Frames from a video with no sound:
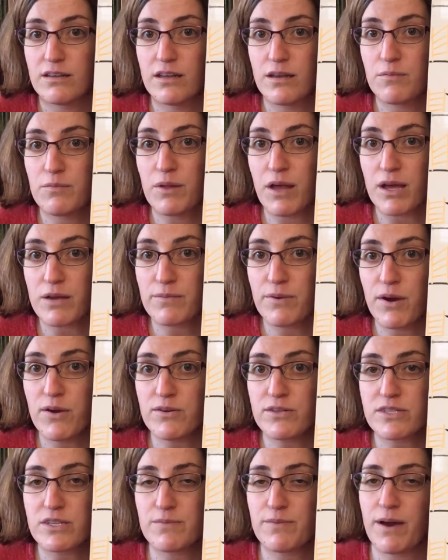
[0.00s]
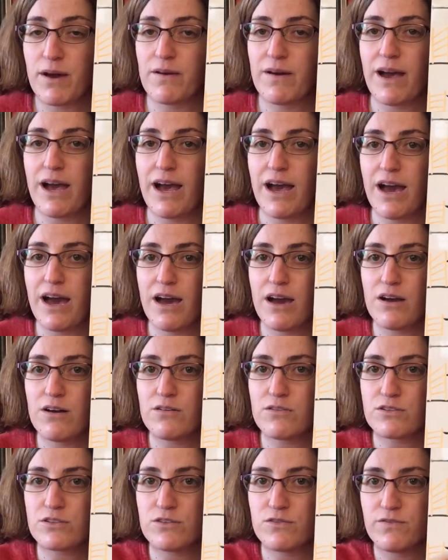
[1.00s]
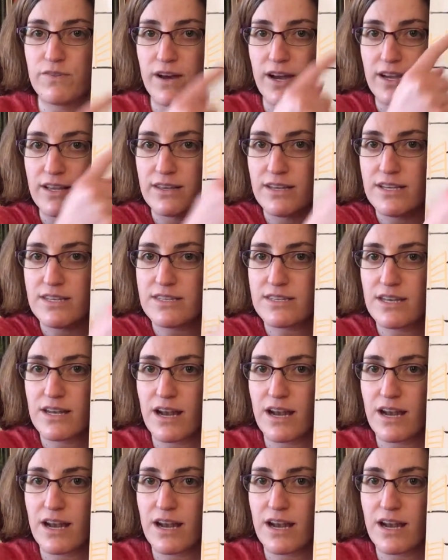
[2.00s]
the blog post about how to find this,